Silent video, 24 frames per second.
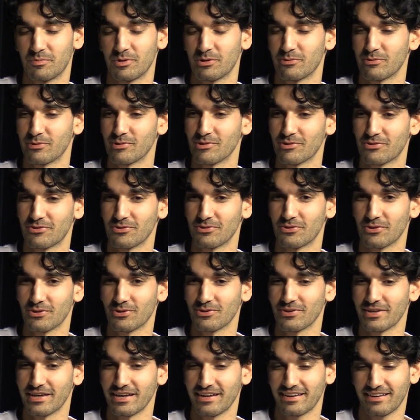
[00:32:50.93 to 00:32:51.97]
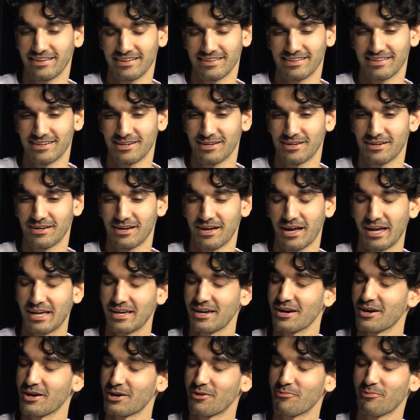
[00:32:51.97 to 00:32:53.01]
be real with you though. Like I
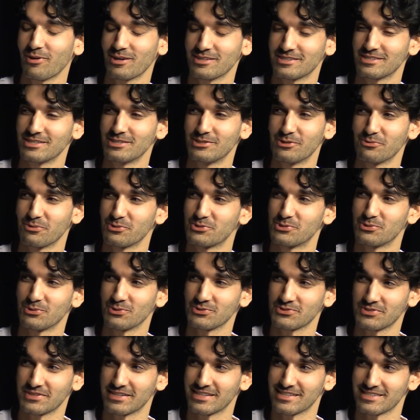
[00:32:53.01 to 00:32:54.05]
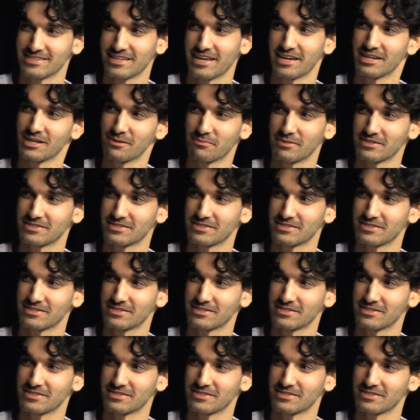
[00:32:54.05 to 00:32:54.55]
kind of want to see Noah Juulsen in this lineup